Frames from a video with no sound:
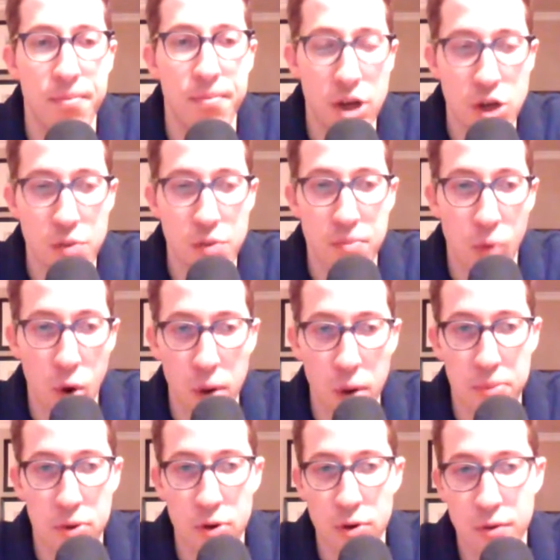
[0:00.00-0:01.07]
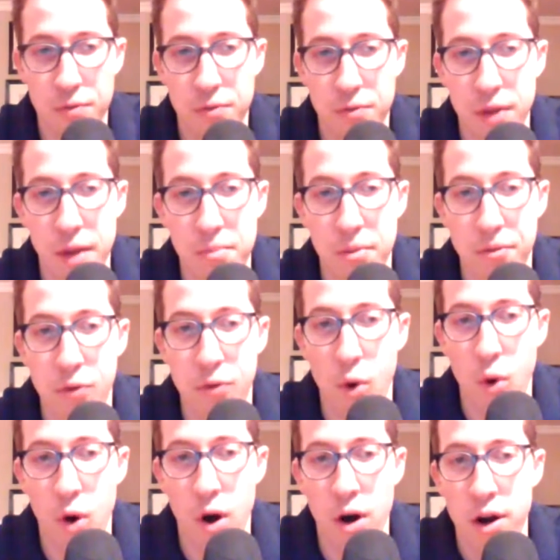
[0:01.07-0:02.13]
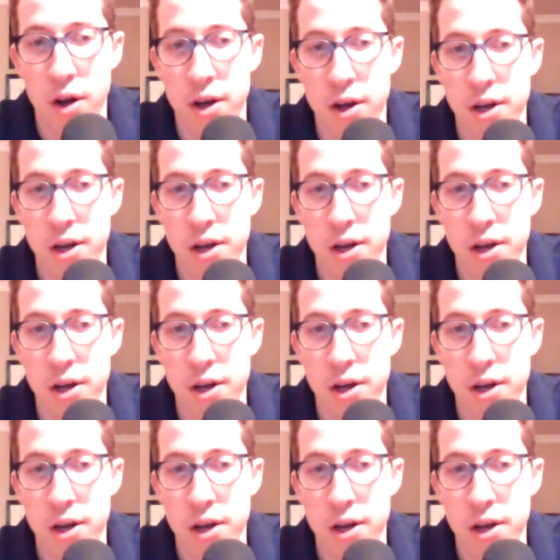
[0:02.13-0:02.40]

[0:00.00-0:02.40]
much more improved than before.